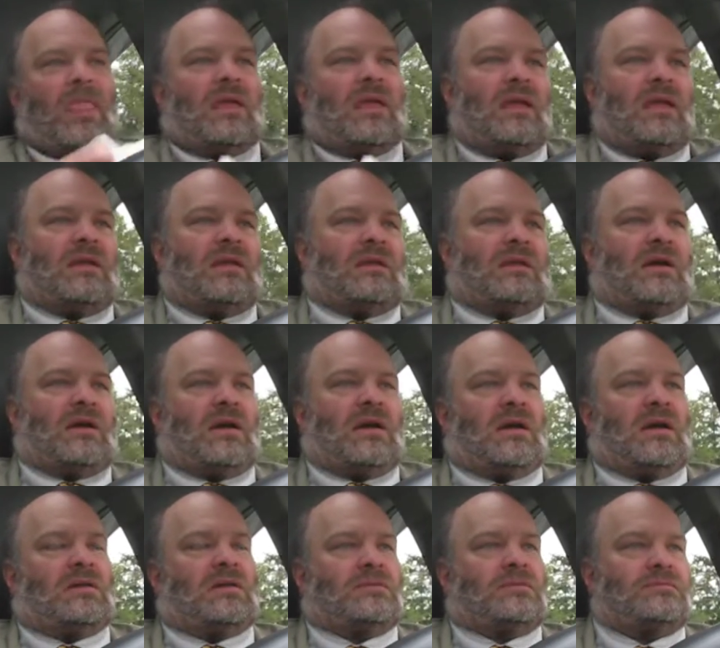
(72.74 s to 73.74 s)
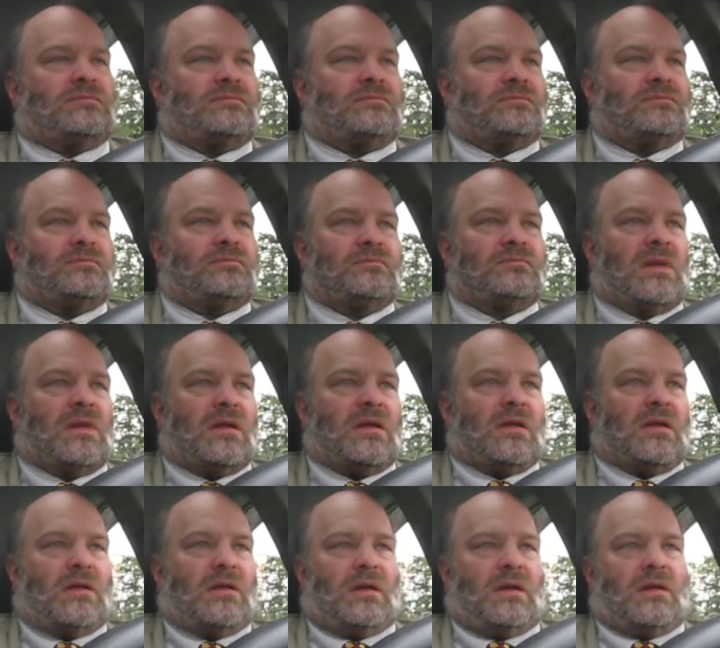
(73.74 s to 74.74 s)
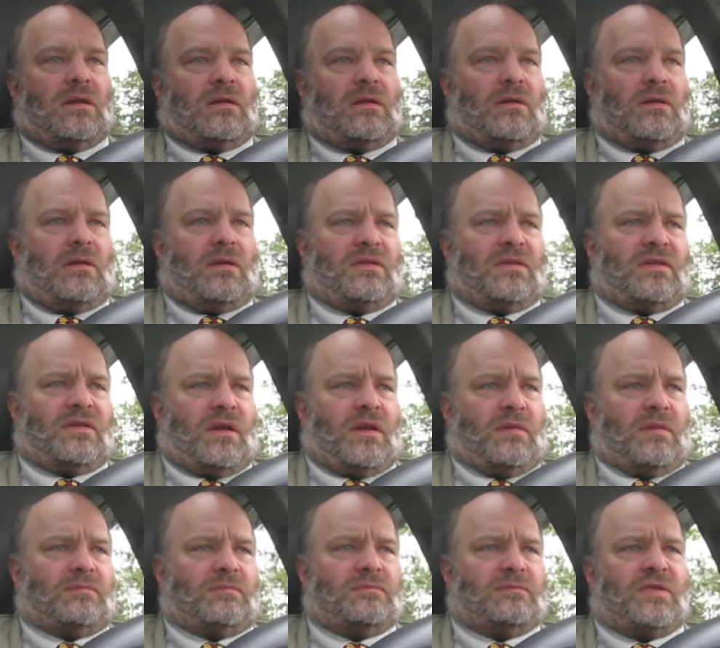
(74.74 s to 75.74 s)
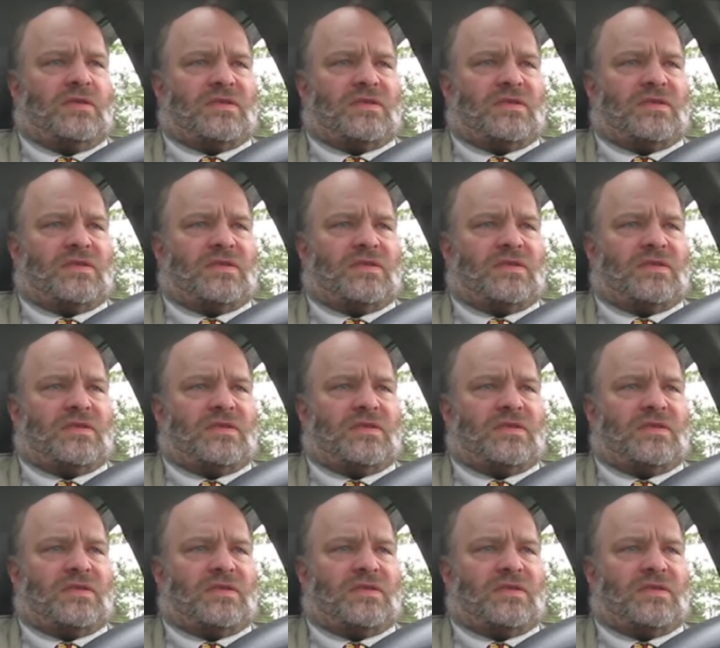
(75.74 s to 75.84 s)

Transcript: in a long time,